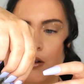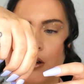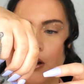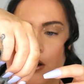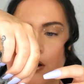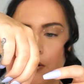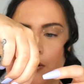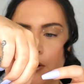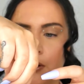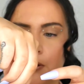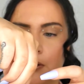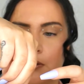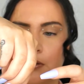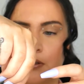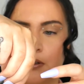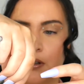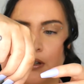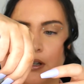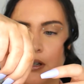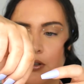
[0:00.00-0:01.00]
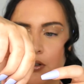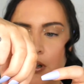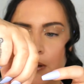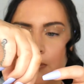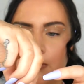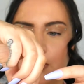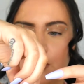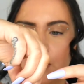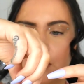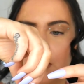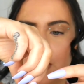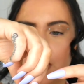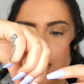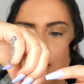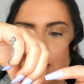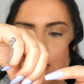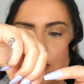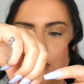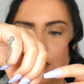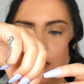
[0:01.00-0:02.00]
oh no, I dropped the whole
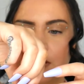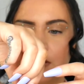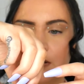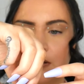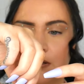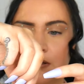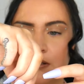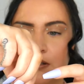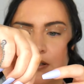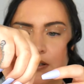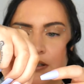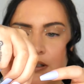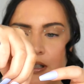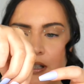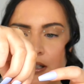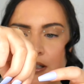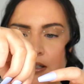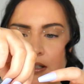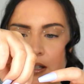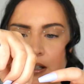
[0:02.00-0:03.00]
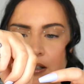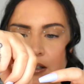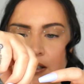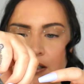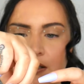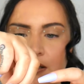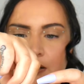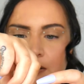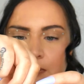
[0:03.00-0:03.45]
lash in. That's not good.